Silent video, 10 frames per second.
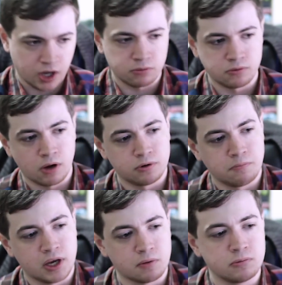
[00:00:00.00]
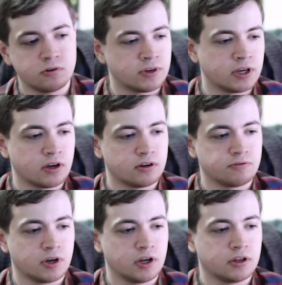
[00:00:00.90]
I would I would make a movie out
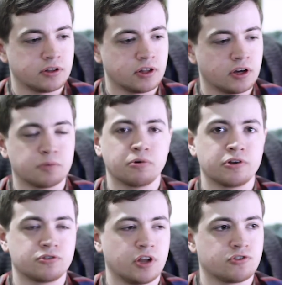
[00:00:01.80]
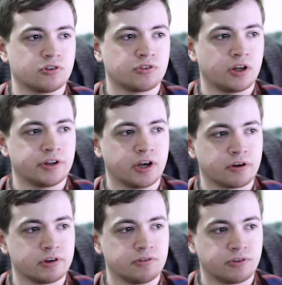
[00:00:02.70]
of uh, the unabridged Legend of Zelda:
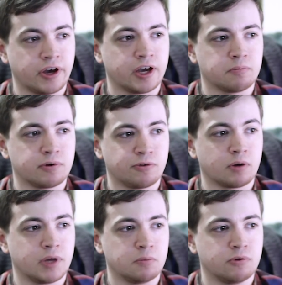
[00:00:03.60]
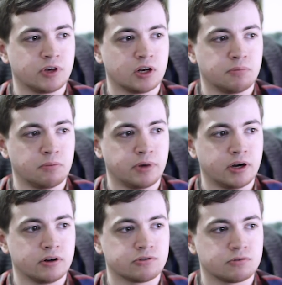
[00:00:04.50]
Ocarina of Time before I made a movie out of Bum
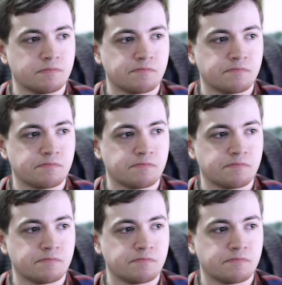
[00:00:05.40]
Pirates.